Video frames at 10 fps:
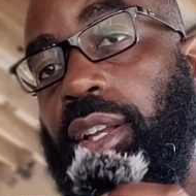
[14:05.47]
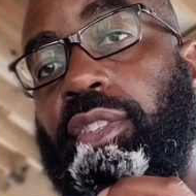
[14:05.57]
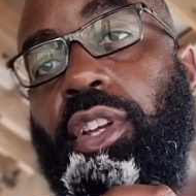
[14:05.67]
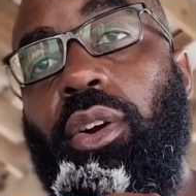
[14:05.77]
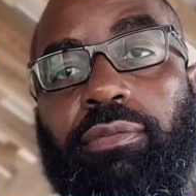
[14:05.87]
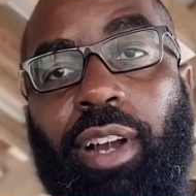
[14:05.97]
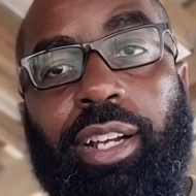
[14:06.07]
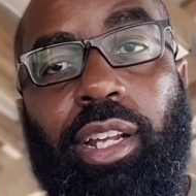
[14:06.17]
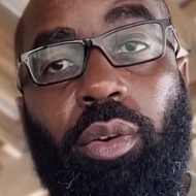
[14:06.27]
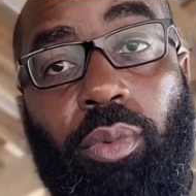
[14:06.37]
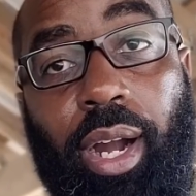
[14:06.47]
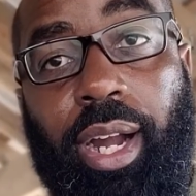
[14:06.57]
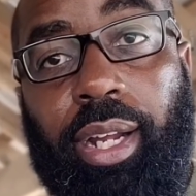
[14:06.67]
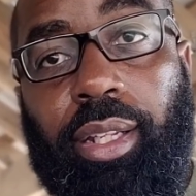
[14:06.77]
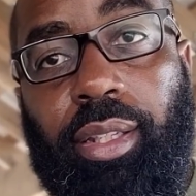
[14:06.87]
So find out
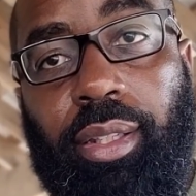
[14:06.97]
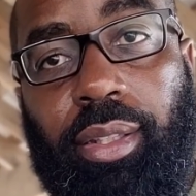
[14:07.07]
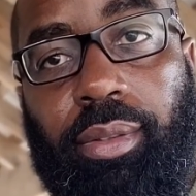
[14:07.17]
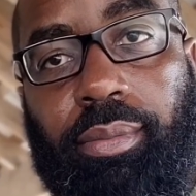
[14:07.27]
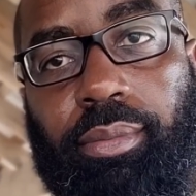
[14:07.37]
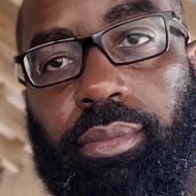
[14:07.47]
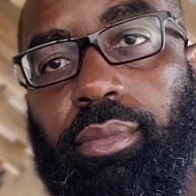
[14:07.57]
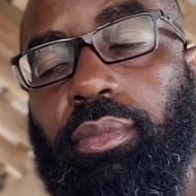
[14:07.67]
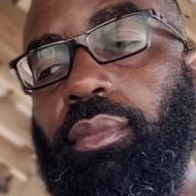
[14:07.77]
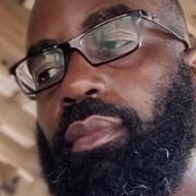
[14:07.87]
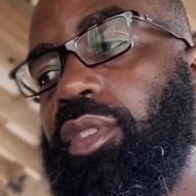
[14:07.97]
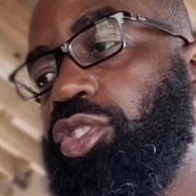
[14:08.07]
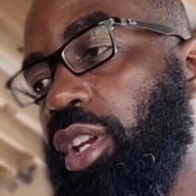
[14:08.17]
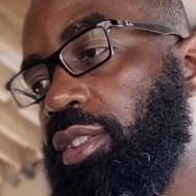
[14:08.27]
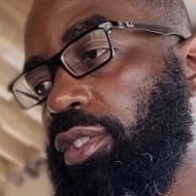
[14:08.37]
why
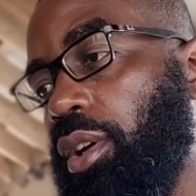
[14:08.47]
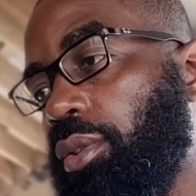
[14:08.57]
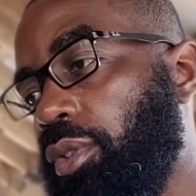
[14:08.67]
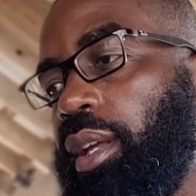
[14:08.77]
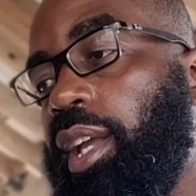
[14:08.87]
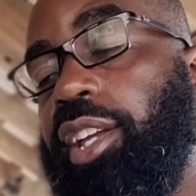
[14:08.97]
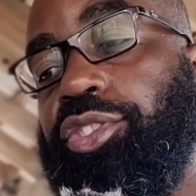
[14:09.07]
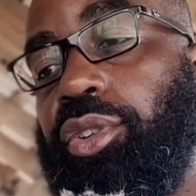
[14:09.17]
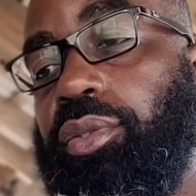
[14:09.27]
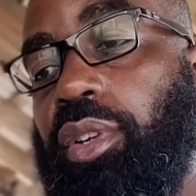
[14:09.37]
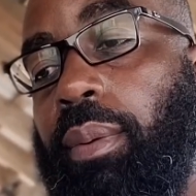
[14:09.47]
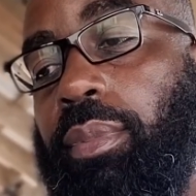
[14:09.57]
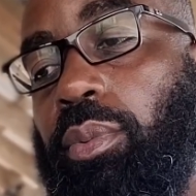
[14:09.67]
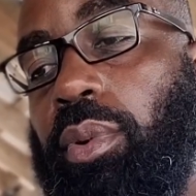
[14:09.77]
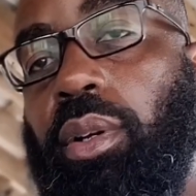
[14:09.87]
Genesis Gold Group is your
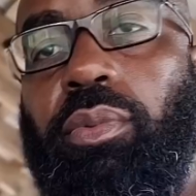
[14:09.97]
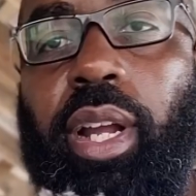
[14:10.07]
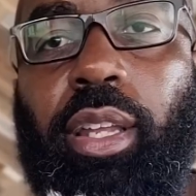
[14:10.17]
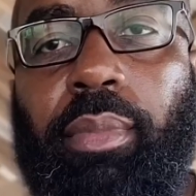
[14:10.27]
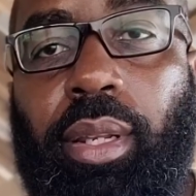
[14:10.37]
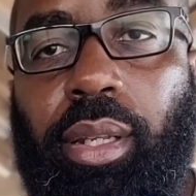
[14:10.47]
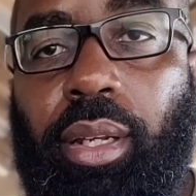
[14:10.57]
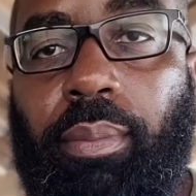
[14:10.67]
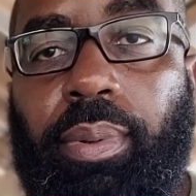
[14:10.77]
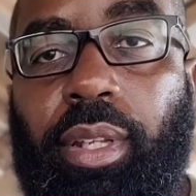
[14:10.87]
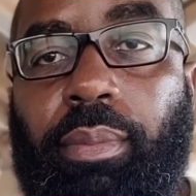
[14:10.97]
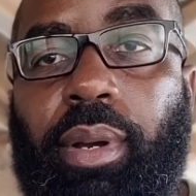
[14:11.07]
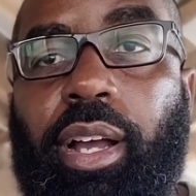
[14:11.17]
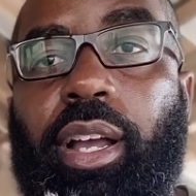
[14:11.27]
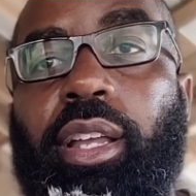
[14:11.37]
number one recommended company
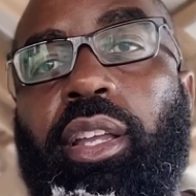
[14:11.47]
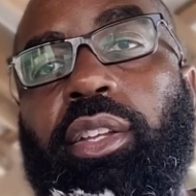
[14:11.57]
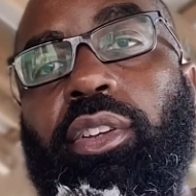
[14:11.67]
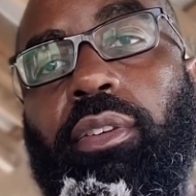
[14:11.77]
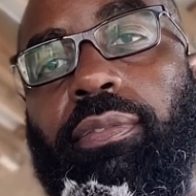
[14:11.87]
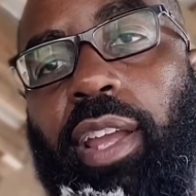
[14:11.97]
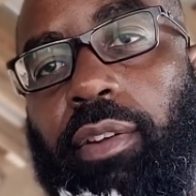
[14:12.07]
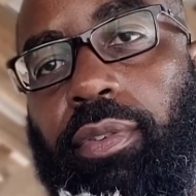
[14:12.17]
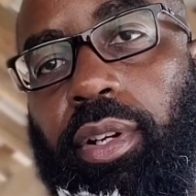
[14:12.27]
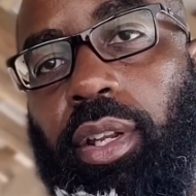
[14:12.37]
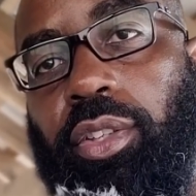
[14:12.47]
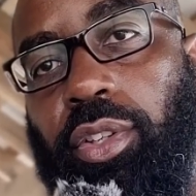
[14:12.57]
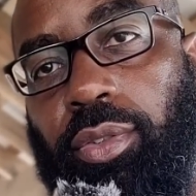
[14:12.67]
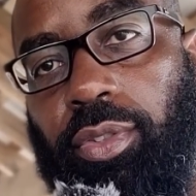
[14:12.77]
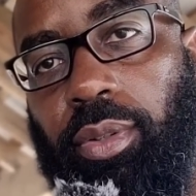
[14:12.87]
by your favorite
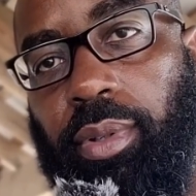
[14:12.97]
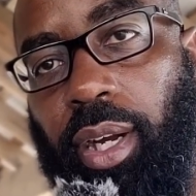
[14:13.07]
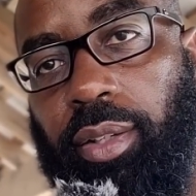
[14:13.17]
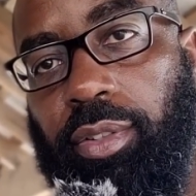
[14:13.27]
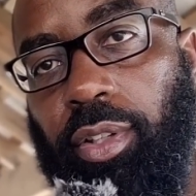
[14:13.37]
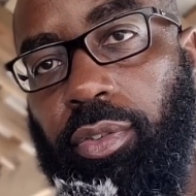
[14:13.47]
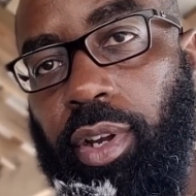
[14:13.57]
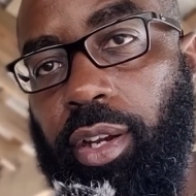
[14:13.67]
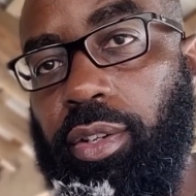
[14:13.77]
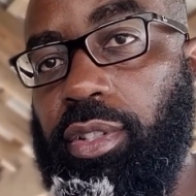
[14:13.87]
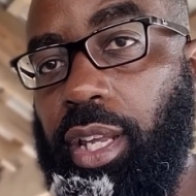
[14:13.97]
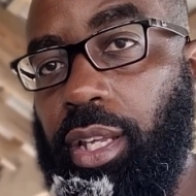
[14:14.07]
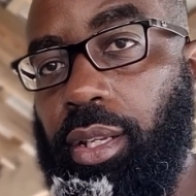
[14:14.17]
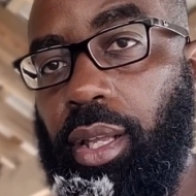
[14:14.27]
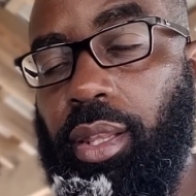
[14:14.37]
YouTube content creators
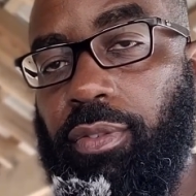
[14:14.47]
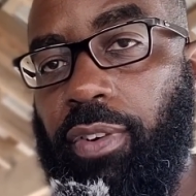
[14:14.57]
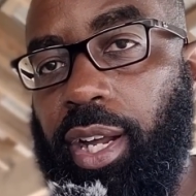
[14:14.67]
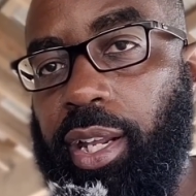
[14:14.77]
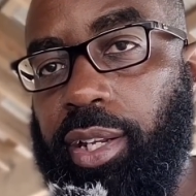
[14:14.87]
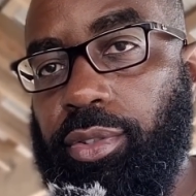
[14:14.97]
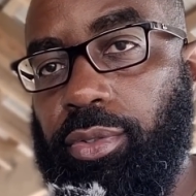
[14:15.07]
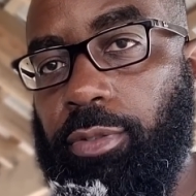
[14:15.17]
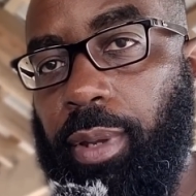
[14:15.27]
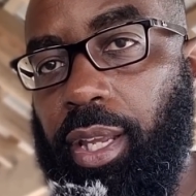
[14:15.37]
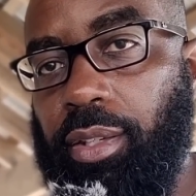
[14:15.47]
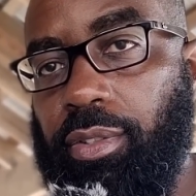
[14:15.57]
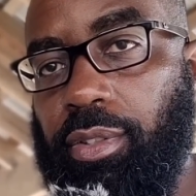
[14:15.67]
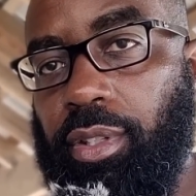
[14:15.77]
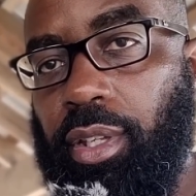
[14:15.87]
in the financial space,